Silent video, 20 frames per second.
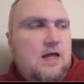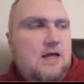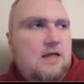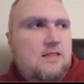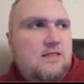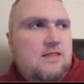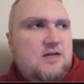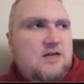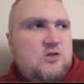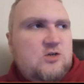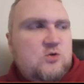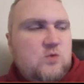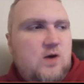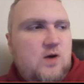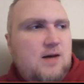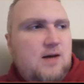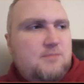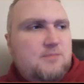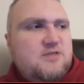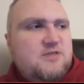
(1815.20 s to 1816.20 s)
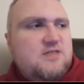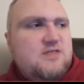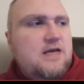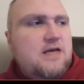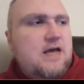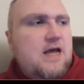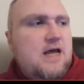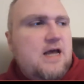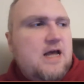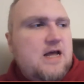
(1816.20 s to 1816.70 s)
that drops
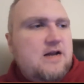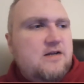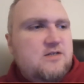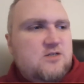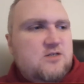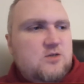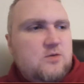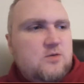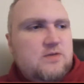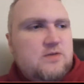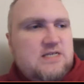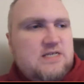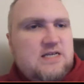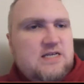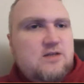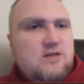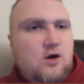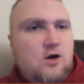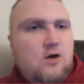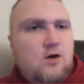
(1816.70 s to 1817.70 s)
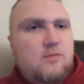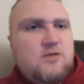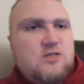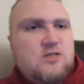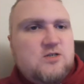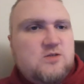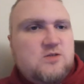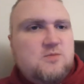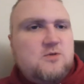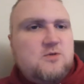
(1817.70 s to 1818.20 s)
and so it's in the garbage
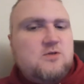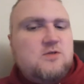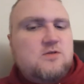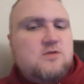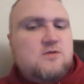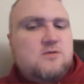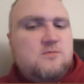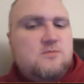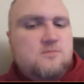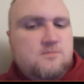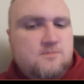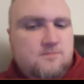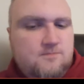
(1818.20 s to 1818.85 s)
disposal